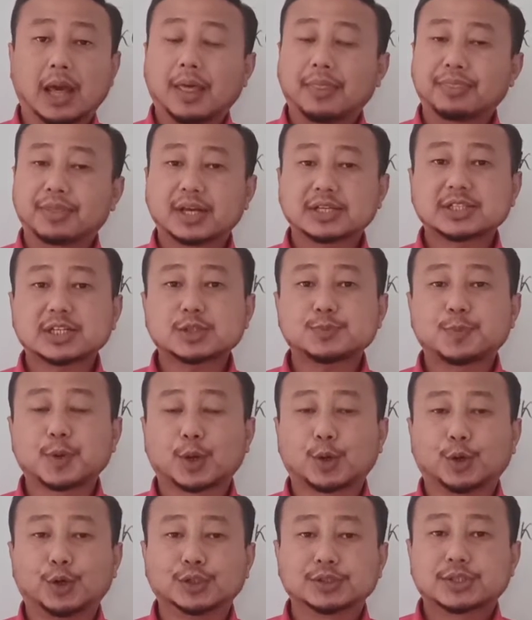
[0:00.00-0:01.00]
This is
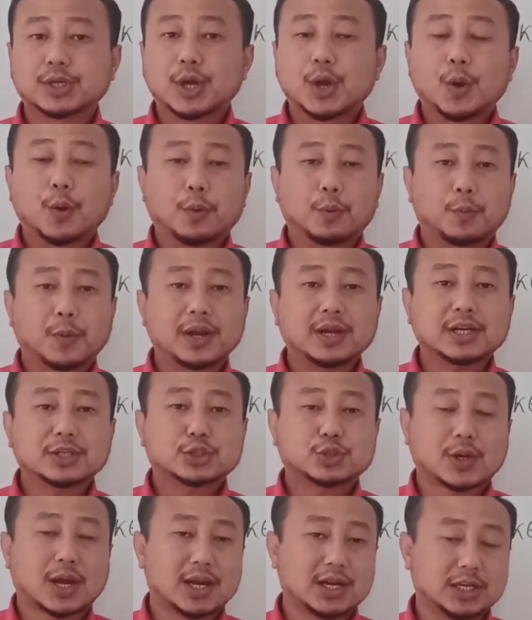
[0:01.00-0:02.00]
because when a
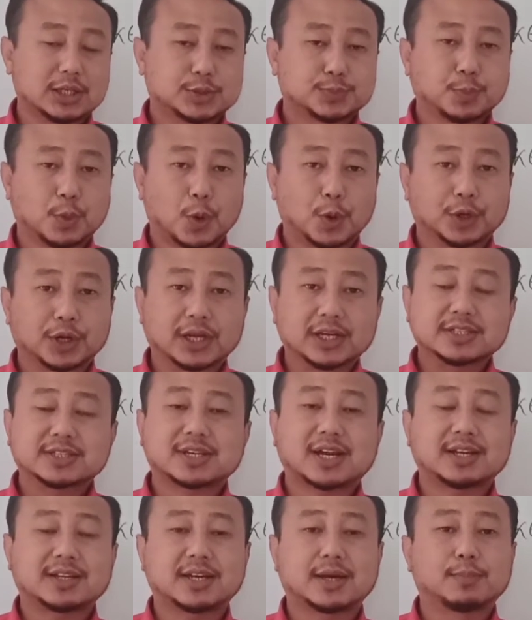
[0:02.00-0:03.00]
child is born,
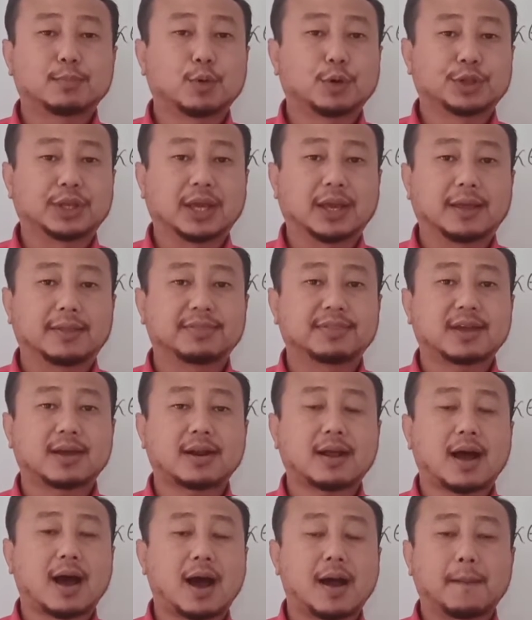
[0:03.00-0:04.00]
inside their body
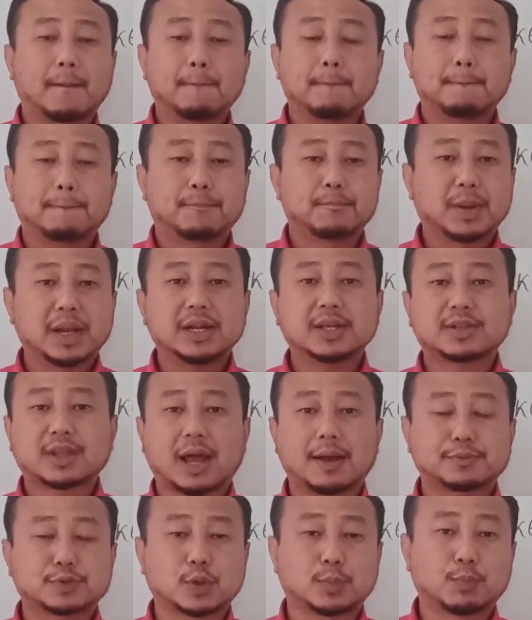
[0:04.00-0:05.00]
there are many
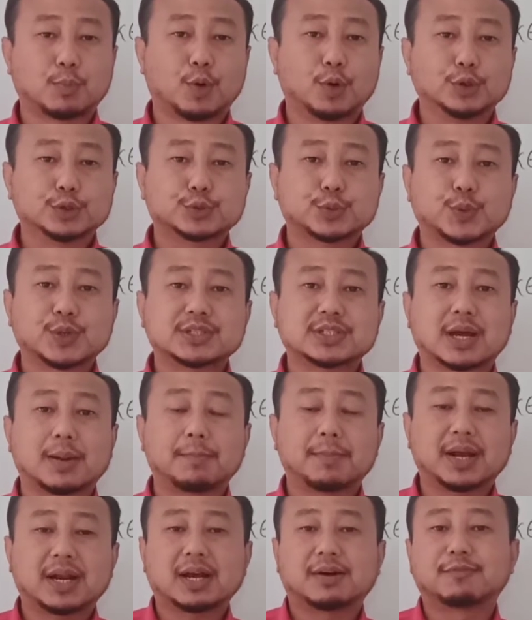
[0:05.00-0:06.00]
types of bones which are
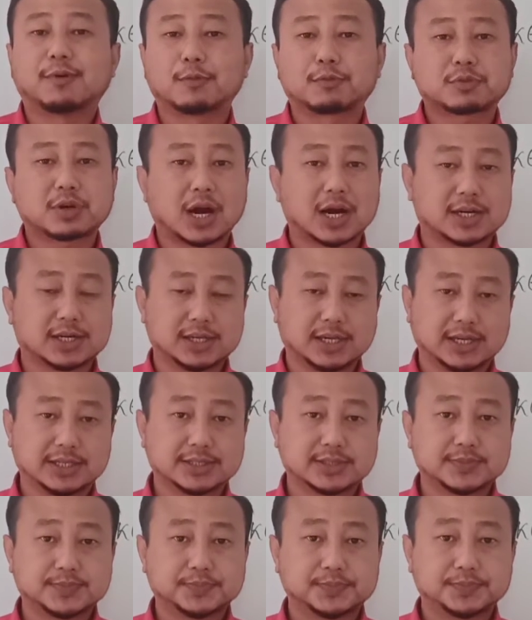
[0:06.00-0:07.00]
made up of
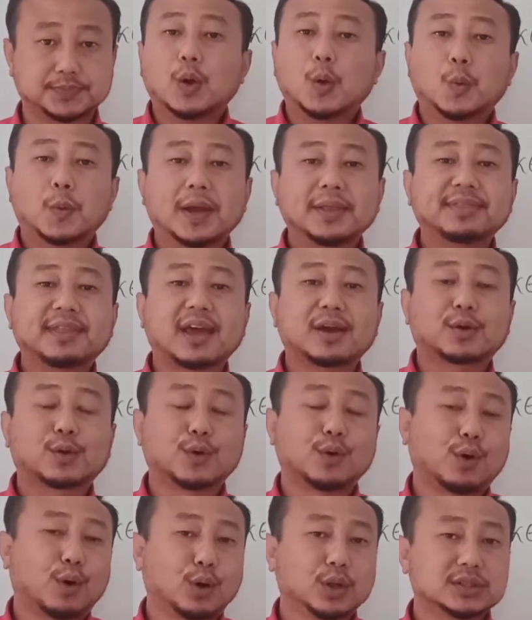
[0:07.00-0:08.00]
cartilage. When they grow
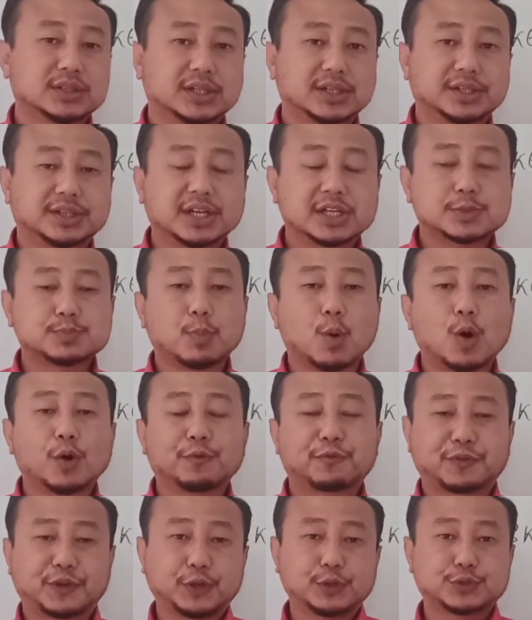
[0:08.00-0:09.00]
older, this
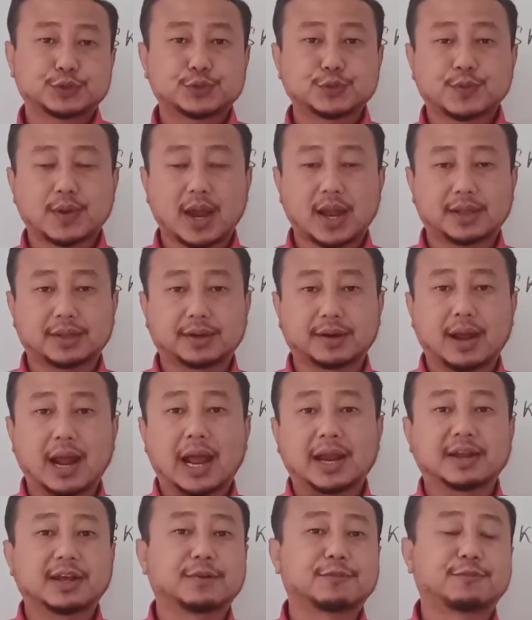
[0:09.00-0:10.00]
bone fuse together
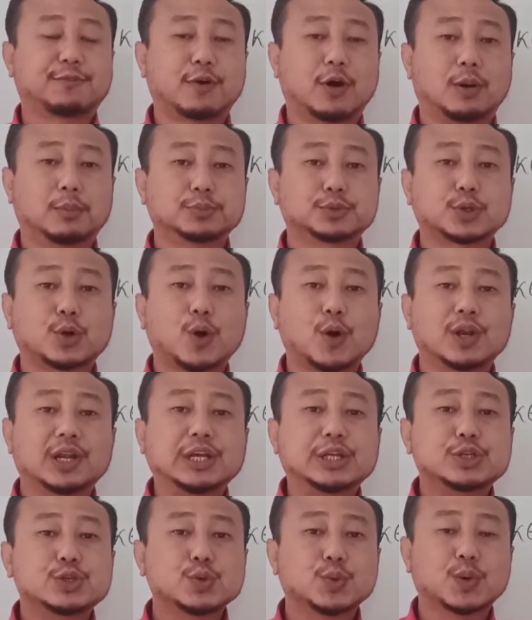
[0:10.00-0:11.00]
and it forms
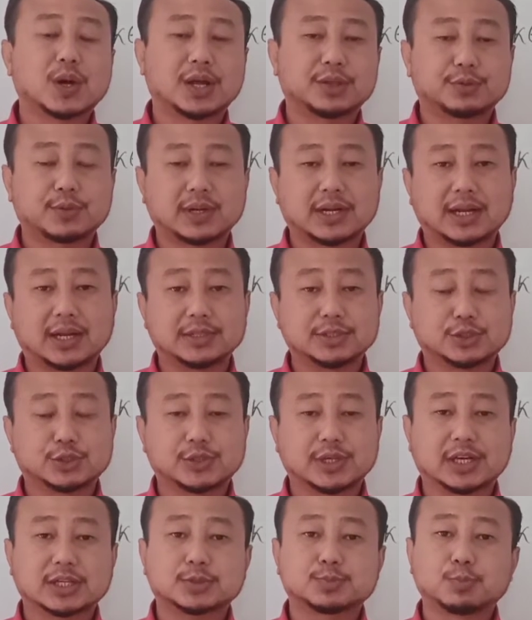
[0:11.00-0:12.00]
only
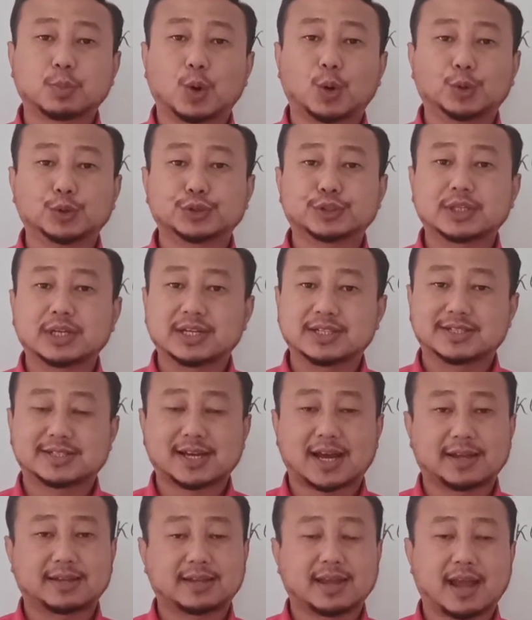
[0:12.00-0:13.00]
206 bones
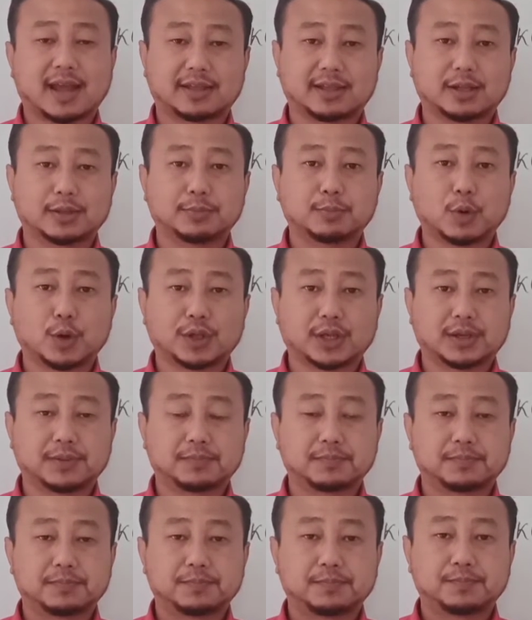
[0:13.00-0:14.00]
inside the adult body.
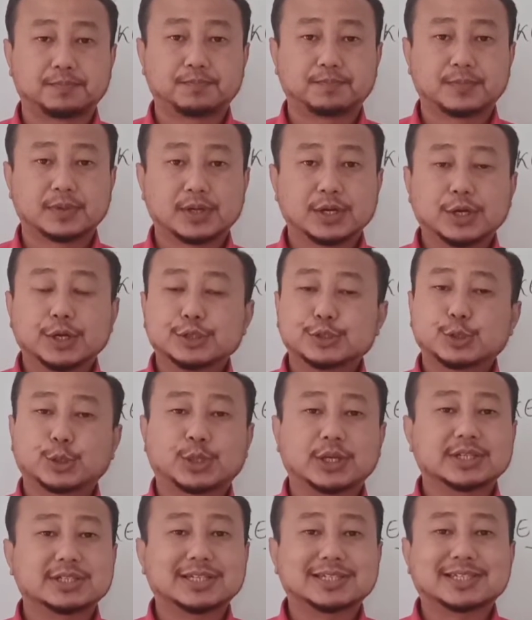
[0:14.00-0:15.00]
So
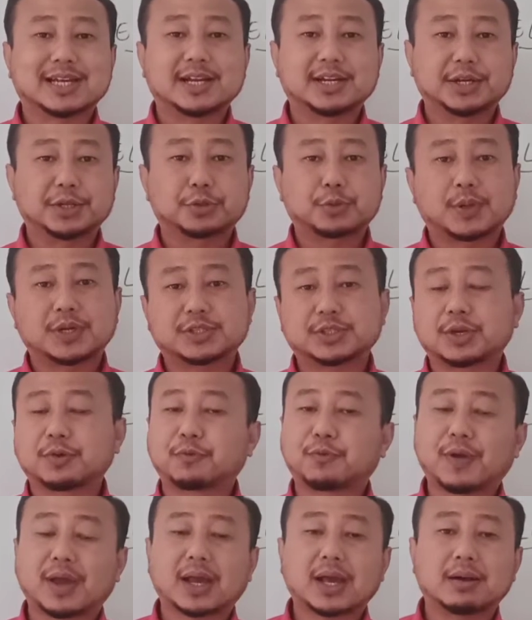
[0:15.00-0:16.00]
this is an interesting
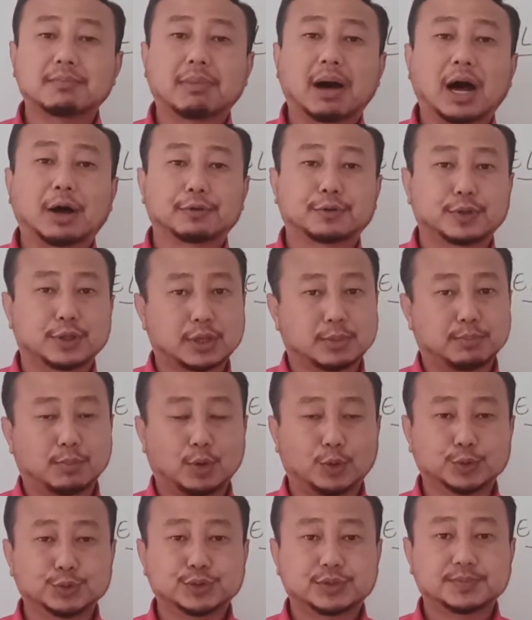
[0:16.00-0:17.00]
fact about the
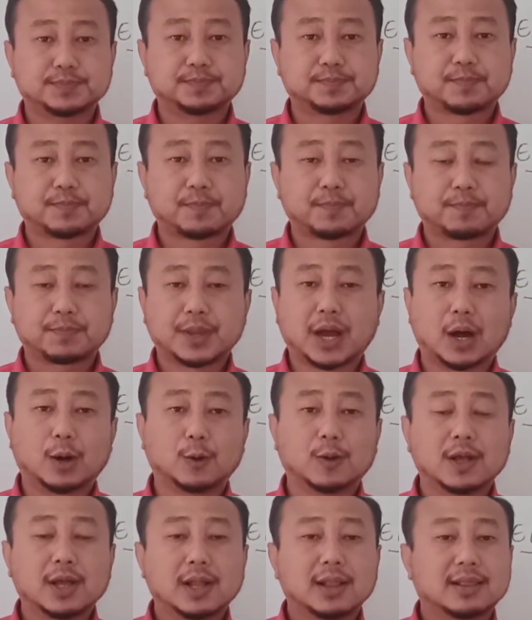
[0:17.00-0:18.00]
bones.
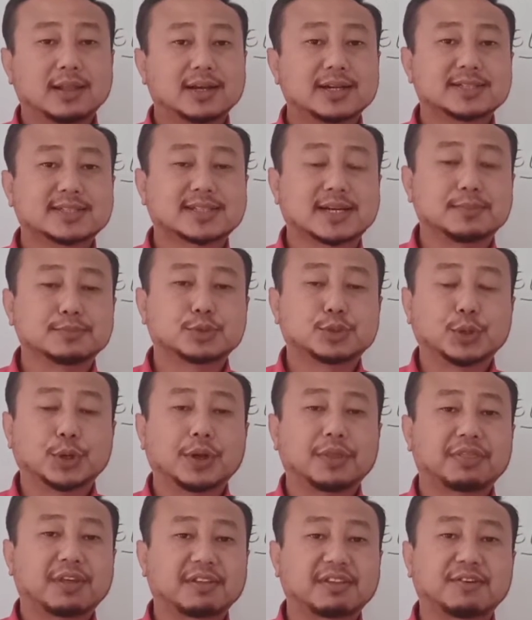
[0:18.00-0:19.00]
Now, let us come to
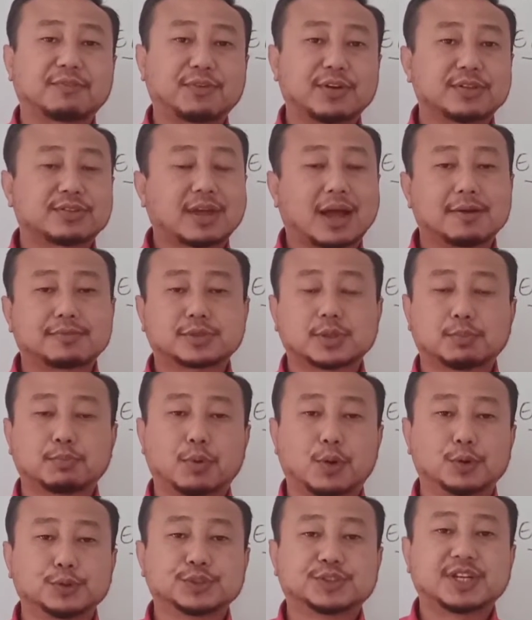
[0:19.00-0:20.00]
the different types of
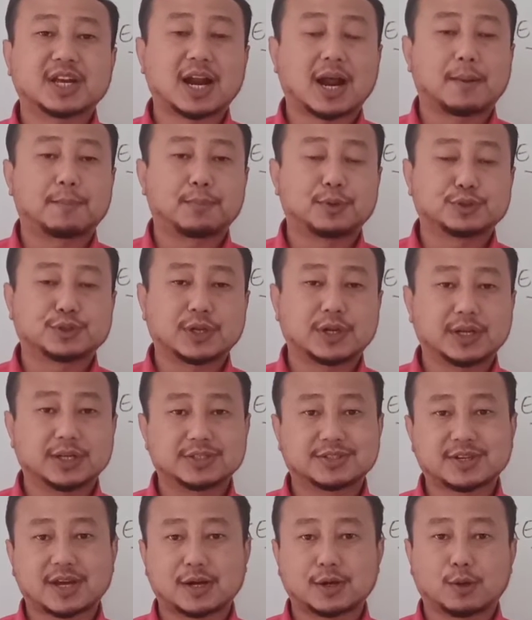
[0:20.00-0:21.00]
bones that are present
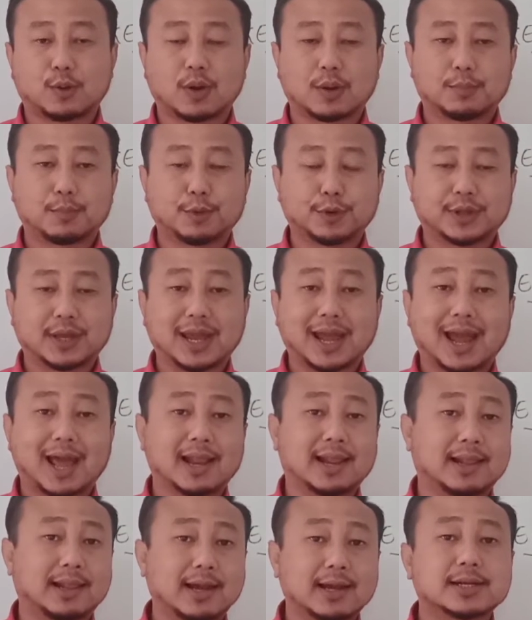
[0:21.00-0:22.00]
inside our body
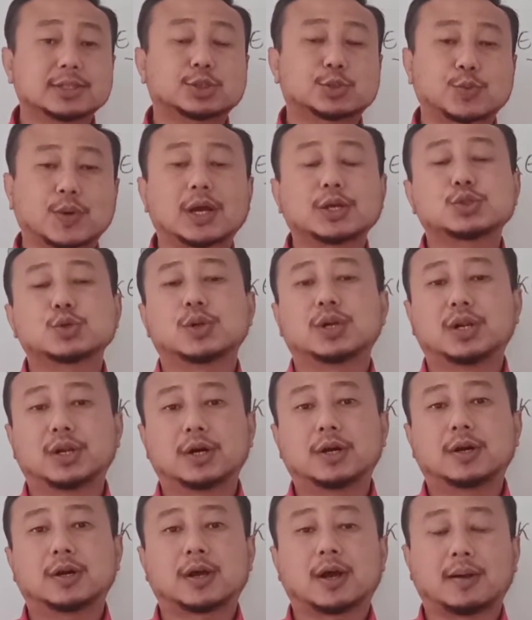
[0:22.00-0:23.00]
and let us try to
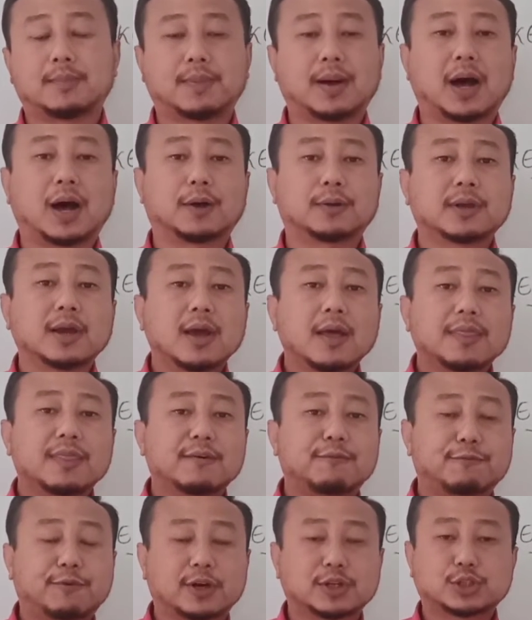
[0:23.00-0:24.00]
learn about
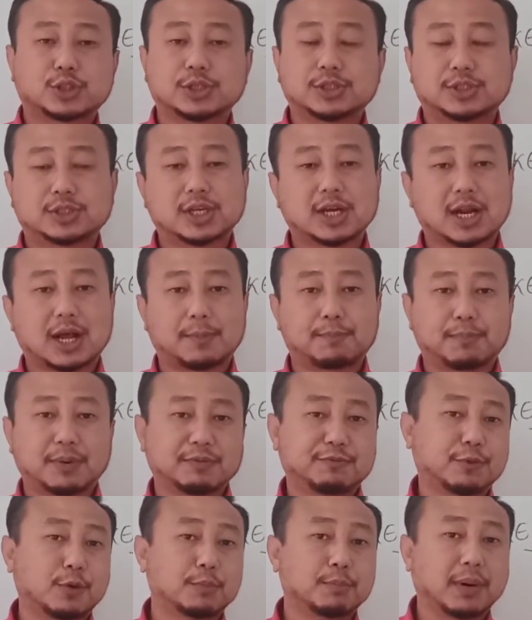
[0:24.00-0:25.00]
the functions that are
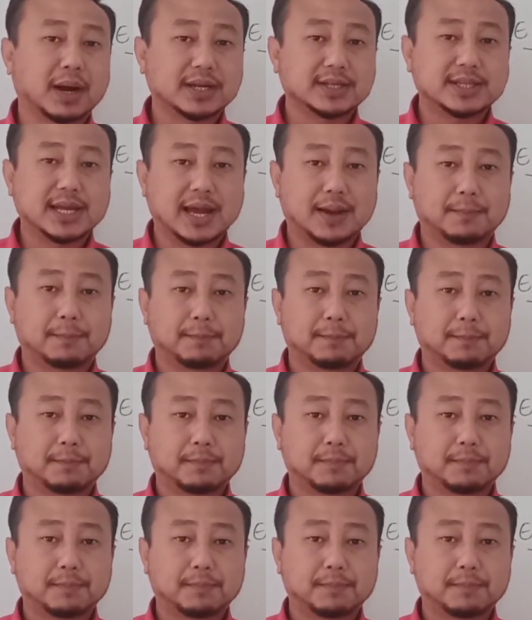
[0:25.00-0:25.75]
performed by them.